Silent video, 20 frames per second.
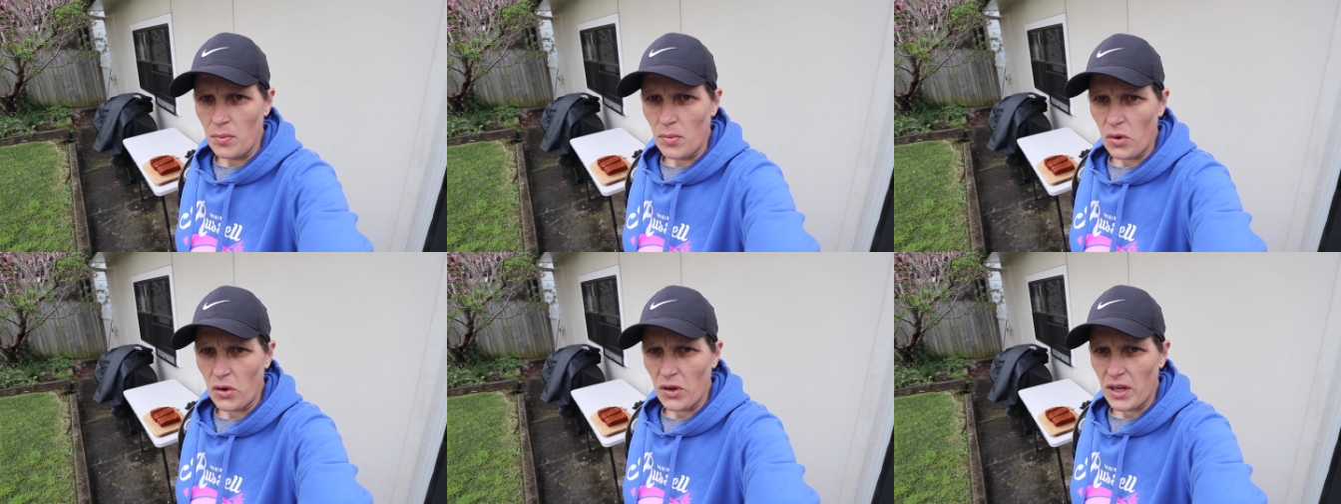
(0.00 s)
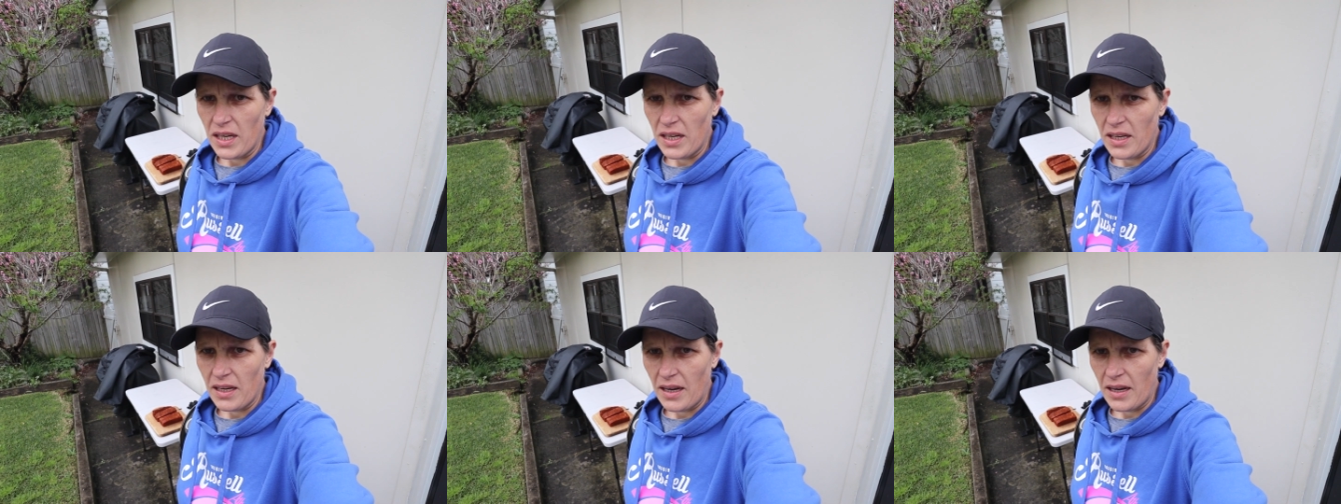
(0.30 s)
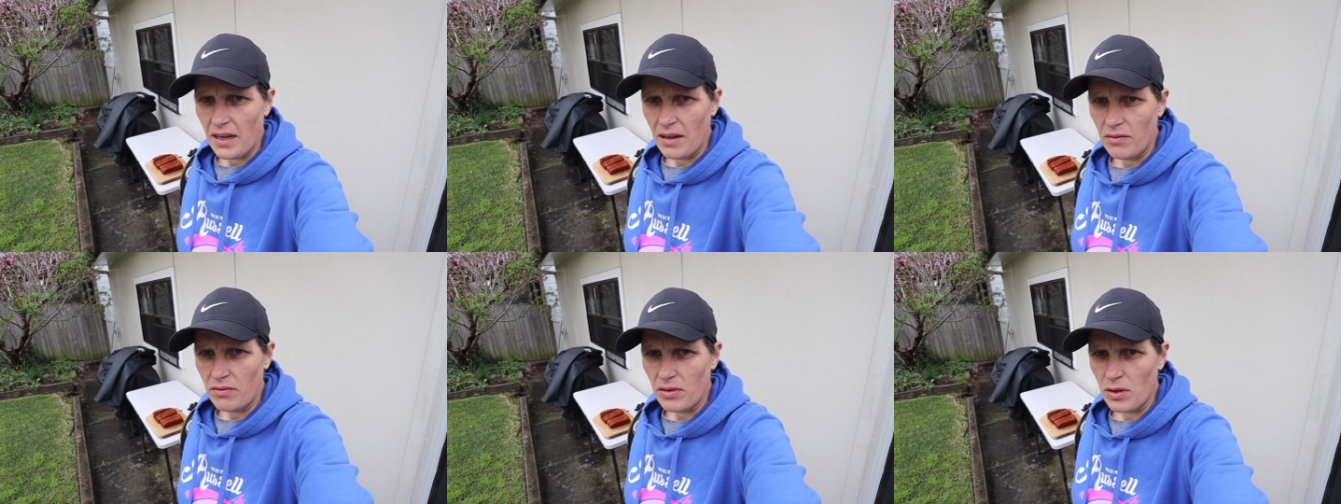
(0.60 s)
Morning
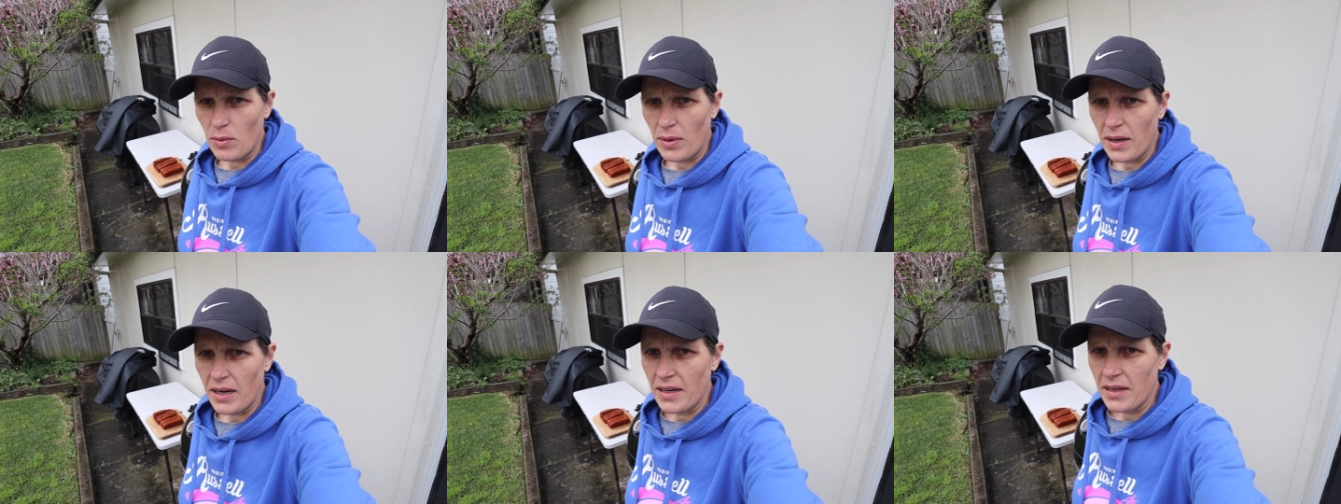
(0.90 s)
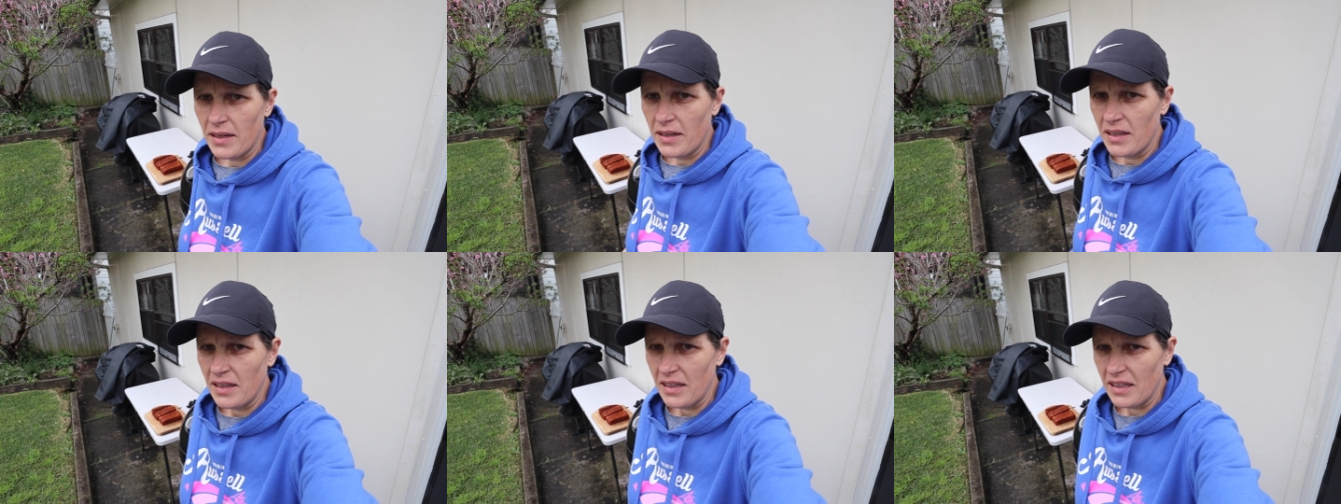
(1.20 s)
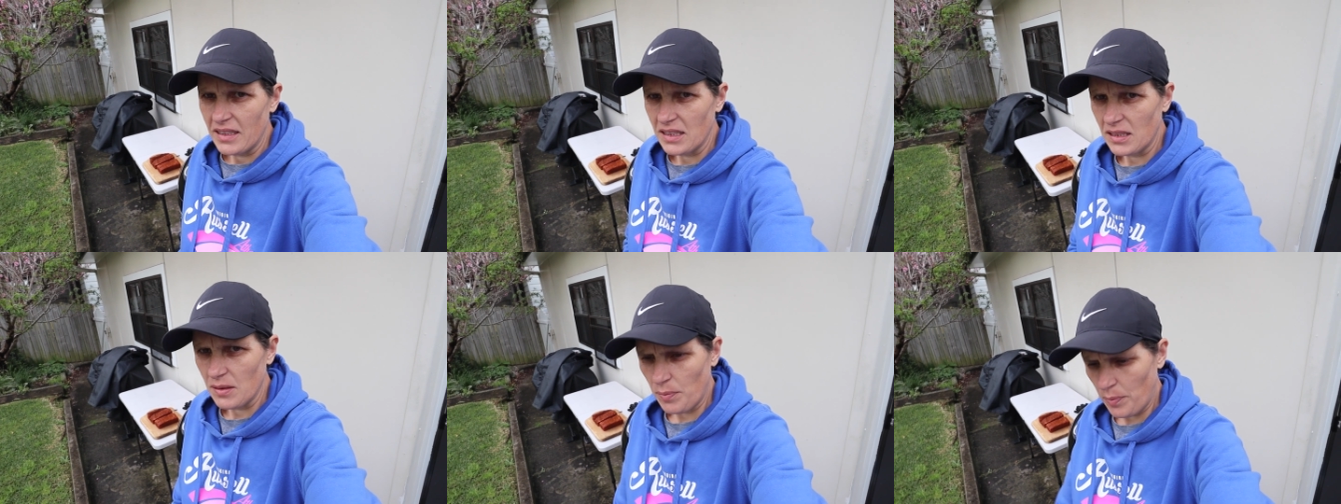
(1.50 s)
everyone.
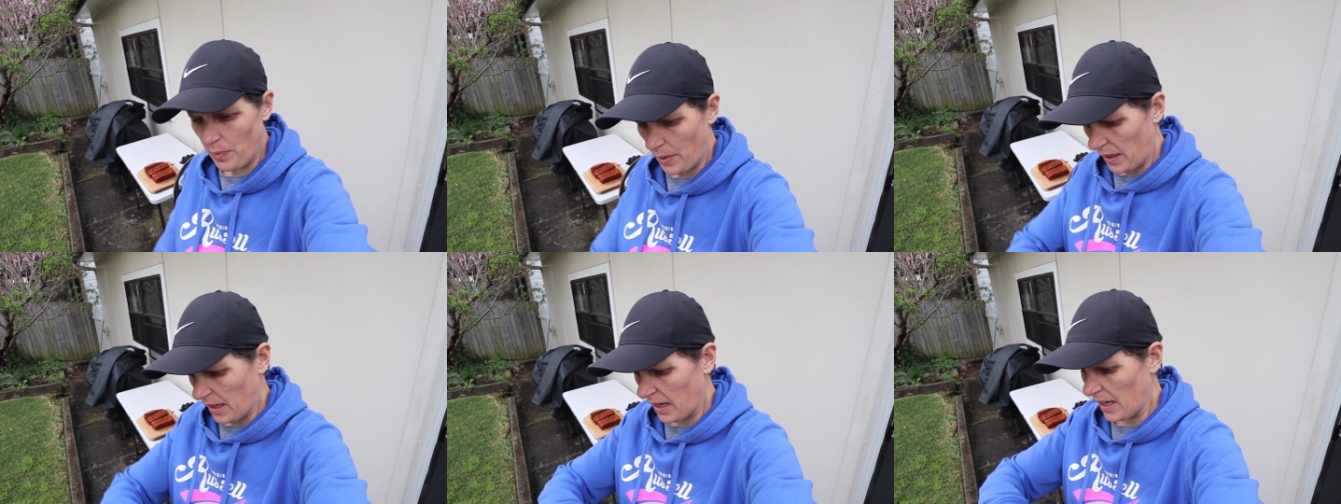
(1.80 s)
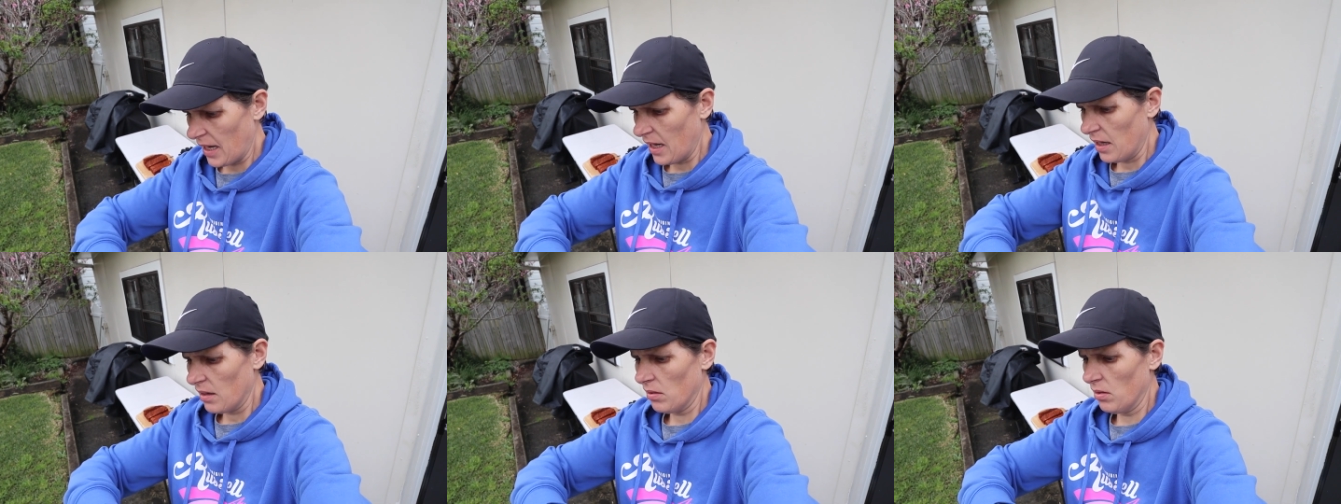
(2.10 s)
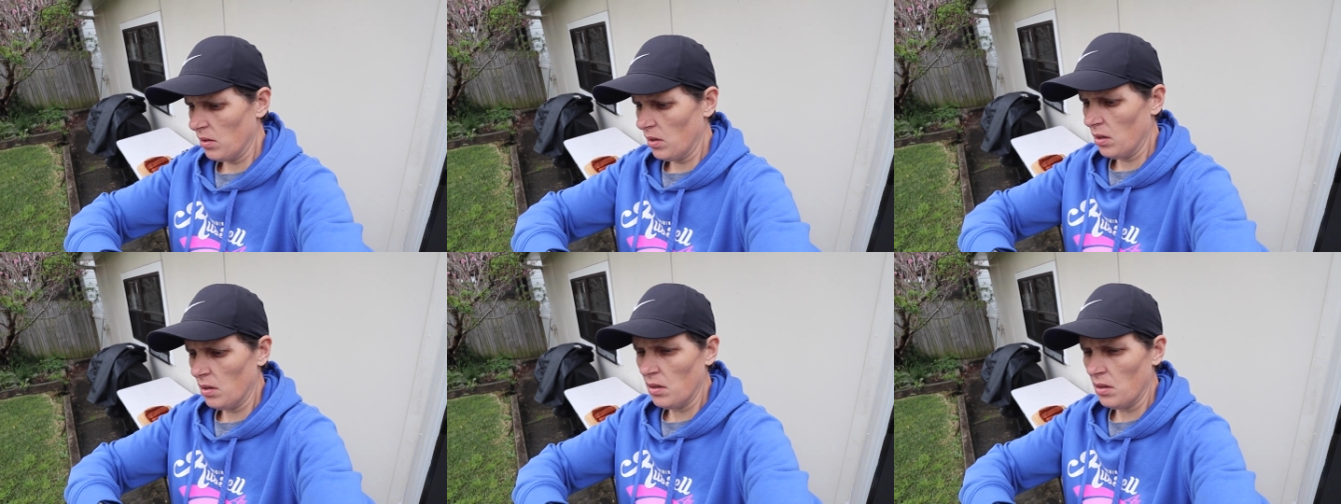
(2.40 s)
It's about